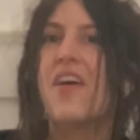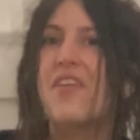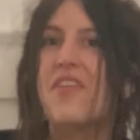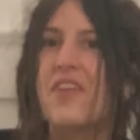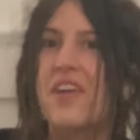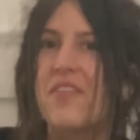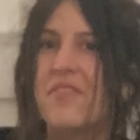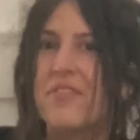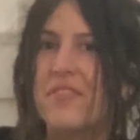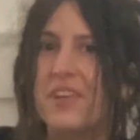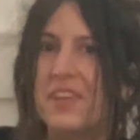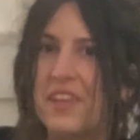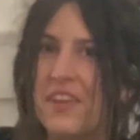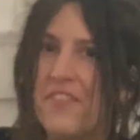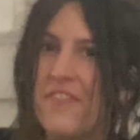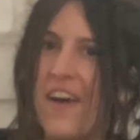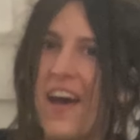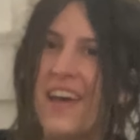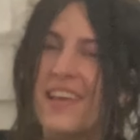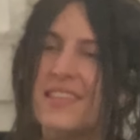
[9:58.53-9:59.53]
Okay,
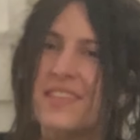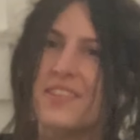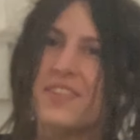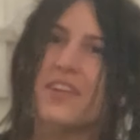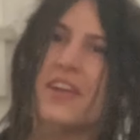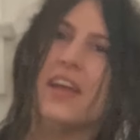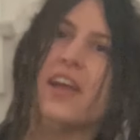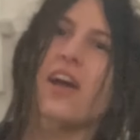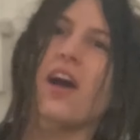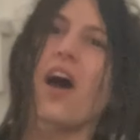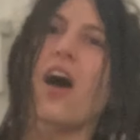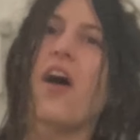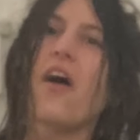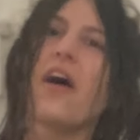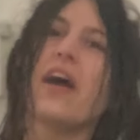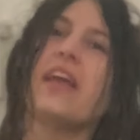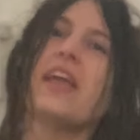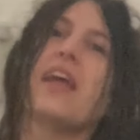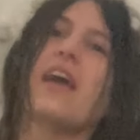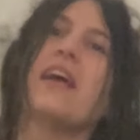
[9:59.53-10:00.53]
really fast. You're like, oh,
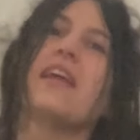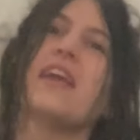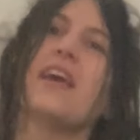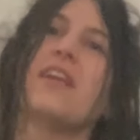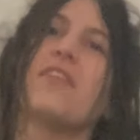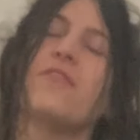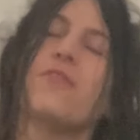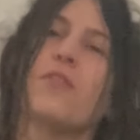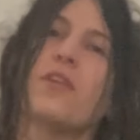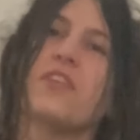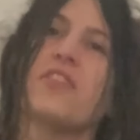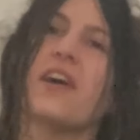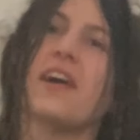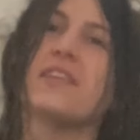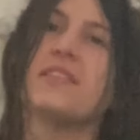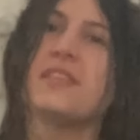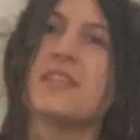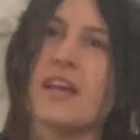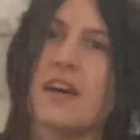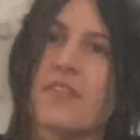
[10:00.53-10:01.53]
I can't afford
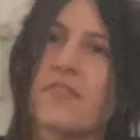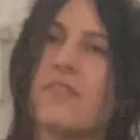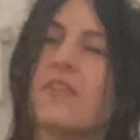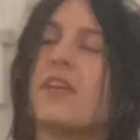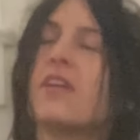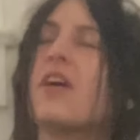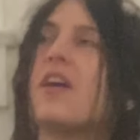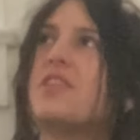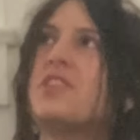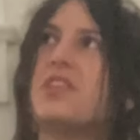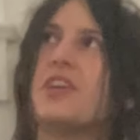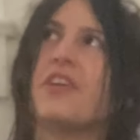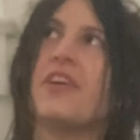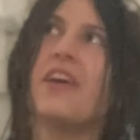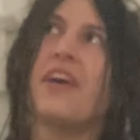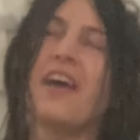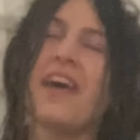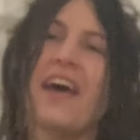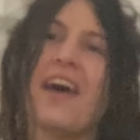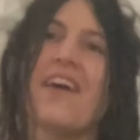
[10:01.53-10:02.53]
that stuff. Gotcha.
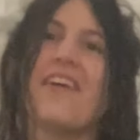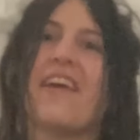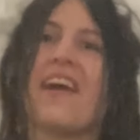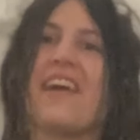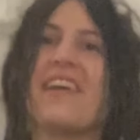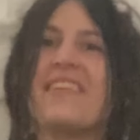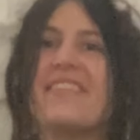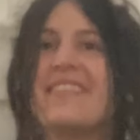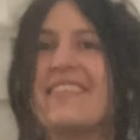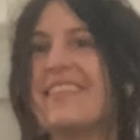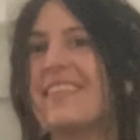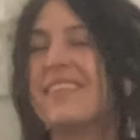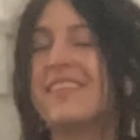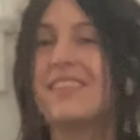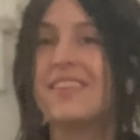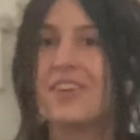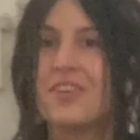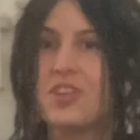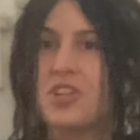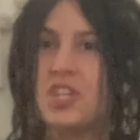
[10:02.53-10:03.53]
Okay,
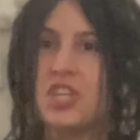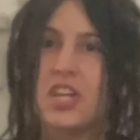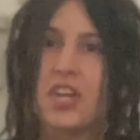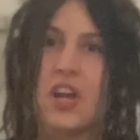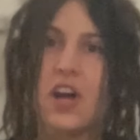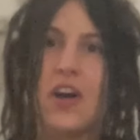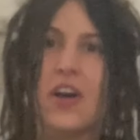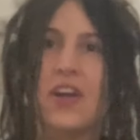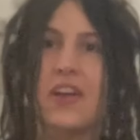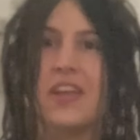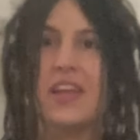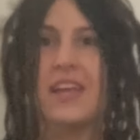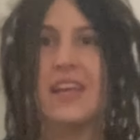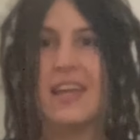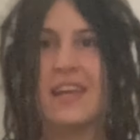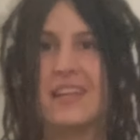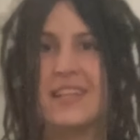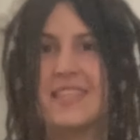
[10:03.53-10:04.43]
learn Qigong.